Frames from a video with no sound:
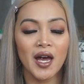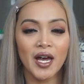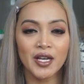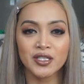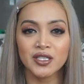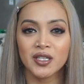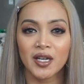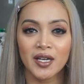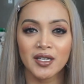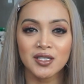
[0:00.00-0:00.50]

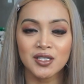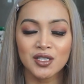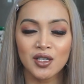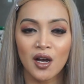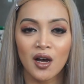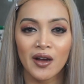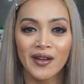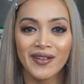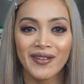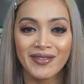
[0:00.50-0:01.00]
As you guys
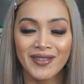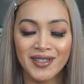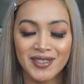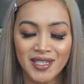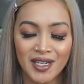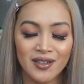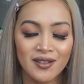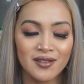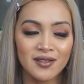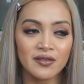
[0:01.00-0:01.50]
saw in the
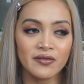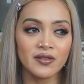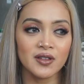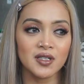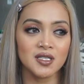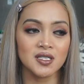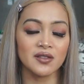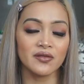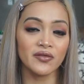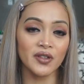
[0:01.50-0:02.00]
title of
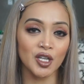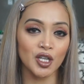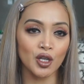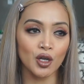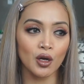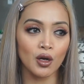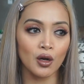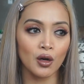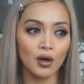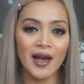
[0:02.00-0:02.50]
this
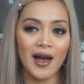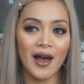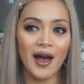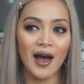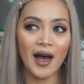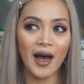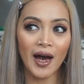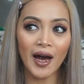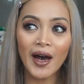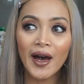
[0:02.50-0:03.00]
video,
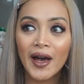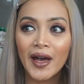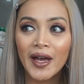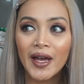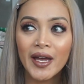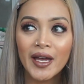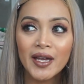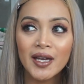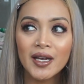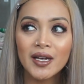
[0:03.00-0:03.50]

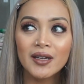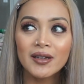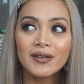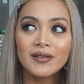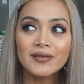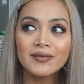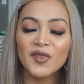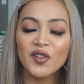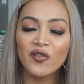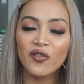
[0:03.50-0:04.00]
I
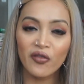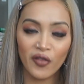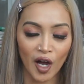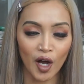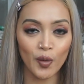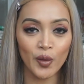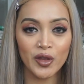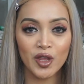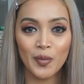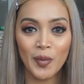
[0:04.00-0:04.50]

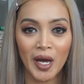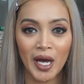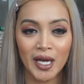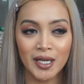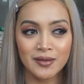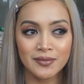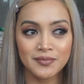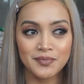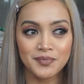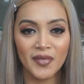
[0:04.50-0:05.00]
fought with a
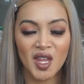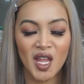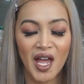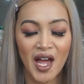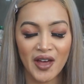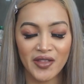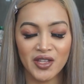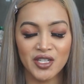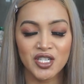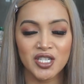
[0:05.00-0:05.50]
man
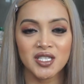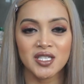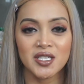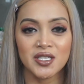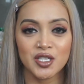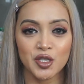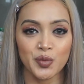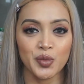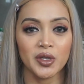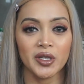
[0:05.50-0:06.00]
at the Justin
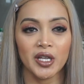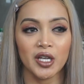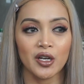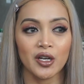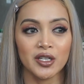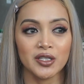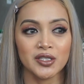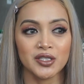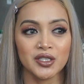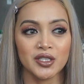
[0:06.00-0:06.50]
Timberlake
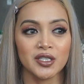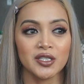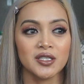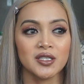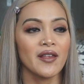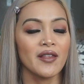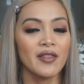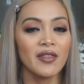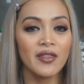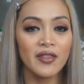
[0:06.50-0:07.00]
concert.